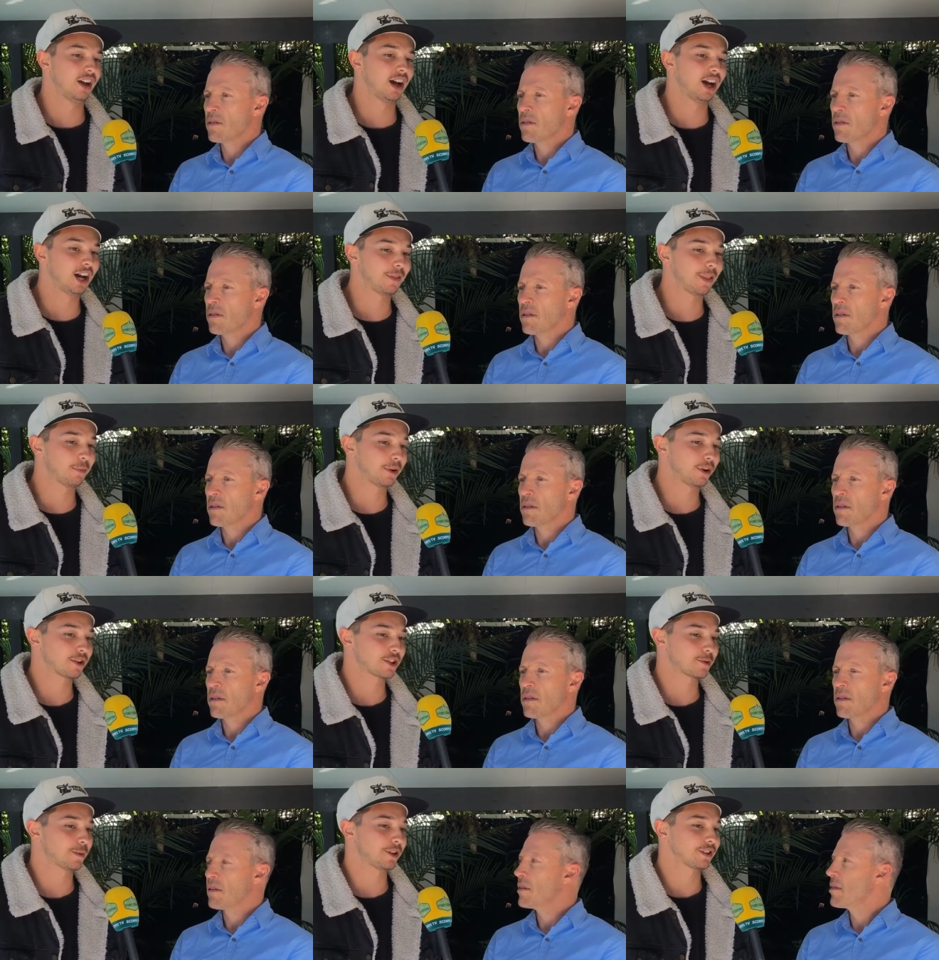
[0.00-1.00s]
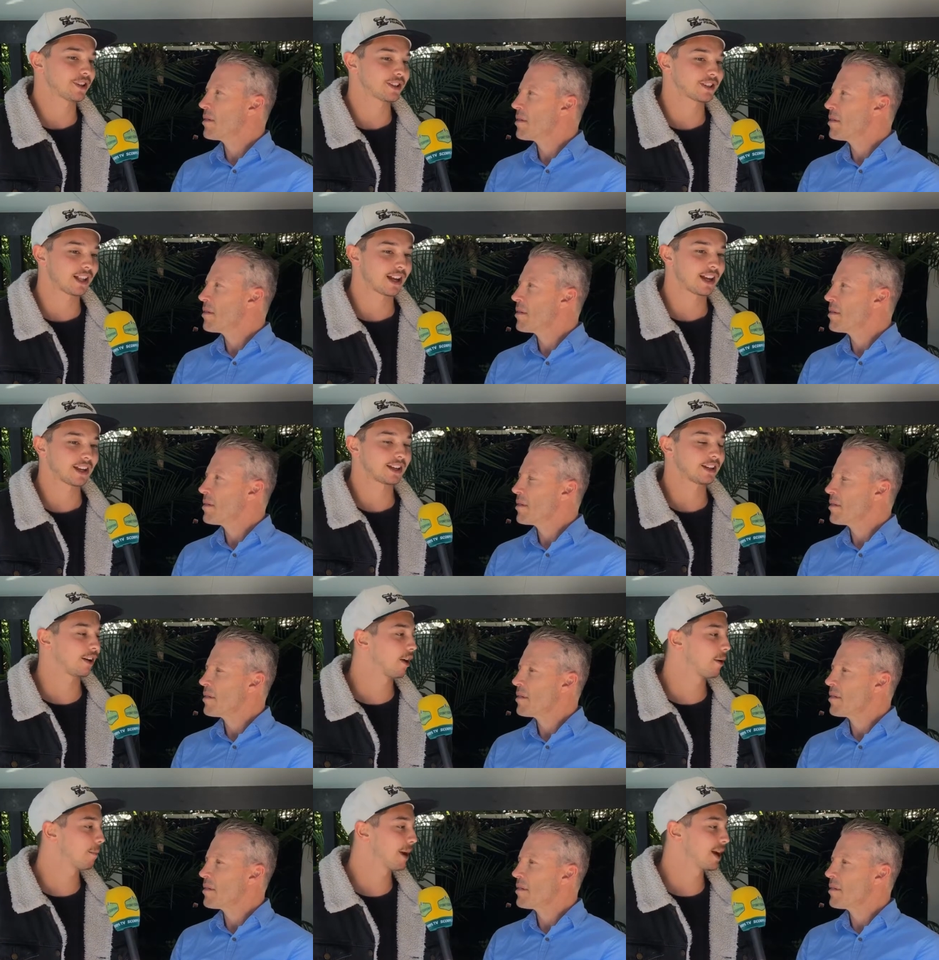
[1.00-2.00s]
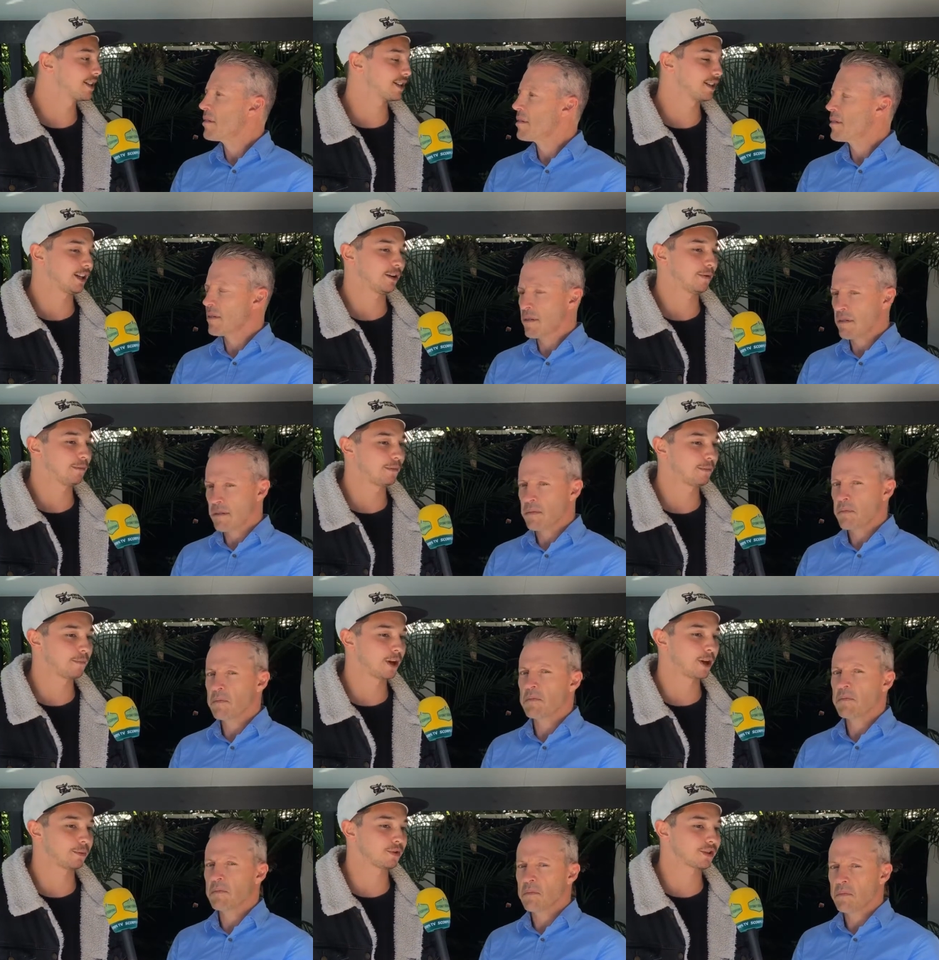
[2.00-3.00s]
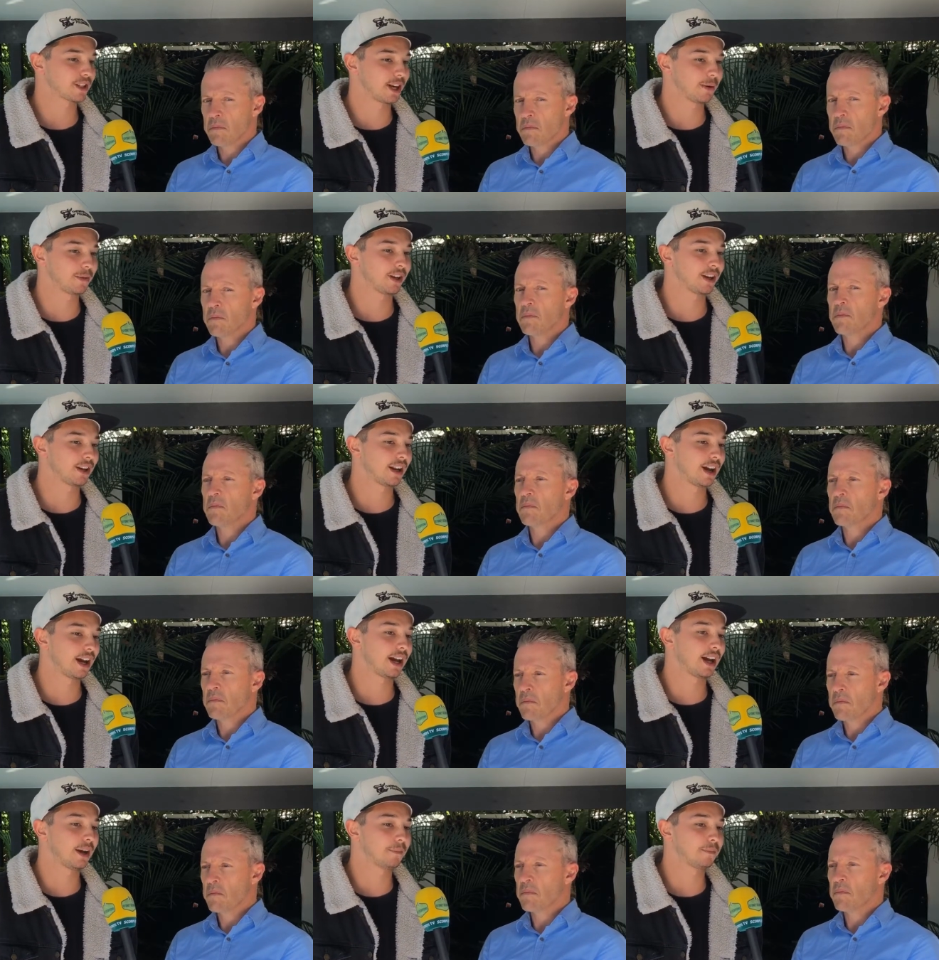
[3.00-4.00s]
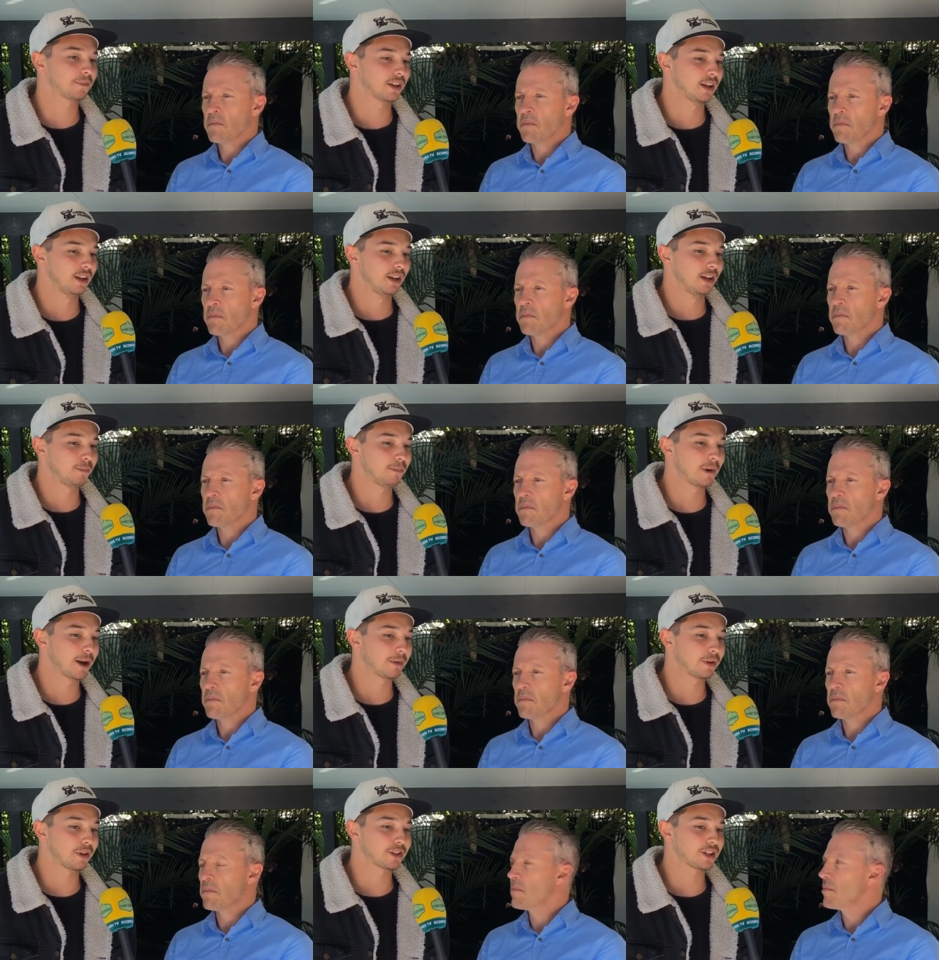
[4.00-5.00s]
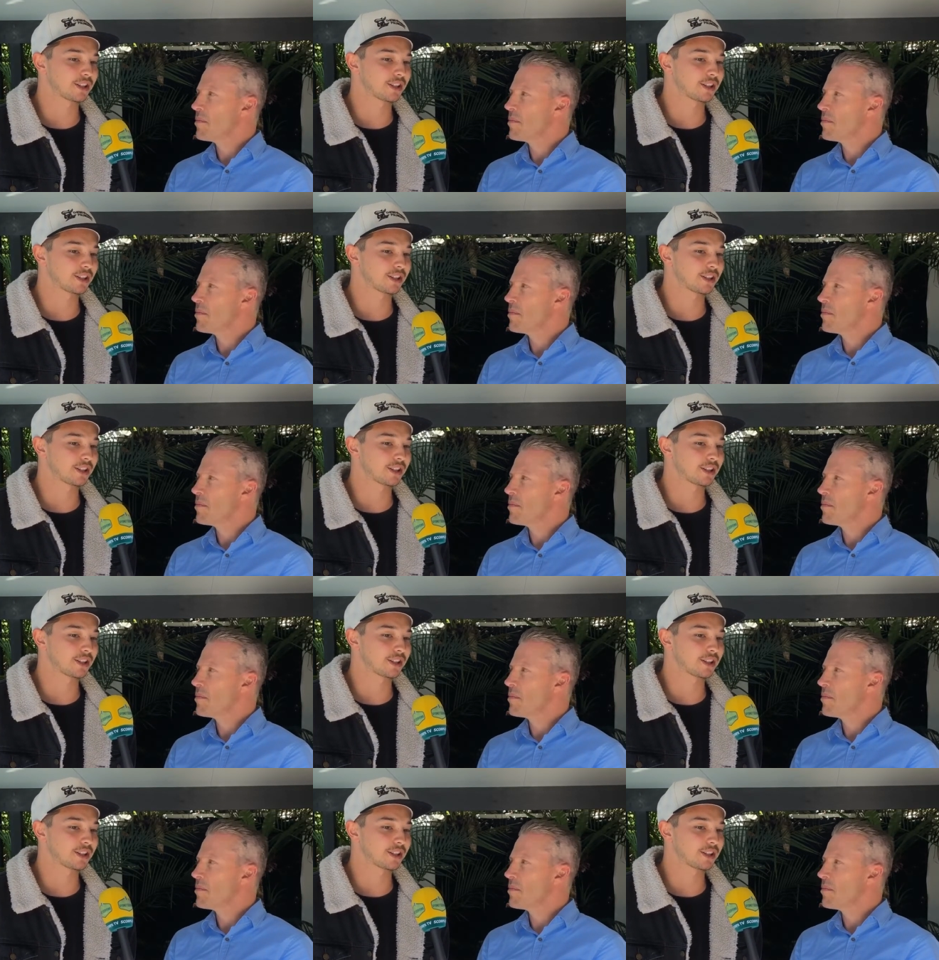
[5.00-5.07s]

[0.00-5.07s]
Speaker 1: Um, then we got sponsors like, you know, Macium, Purple Summit, um, Mammoth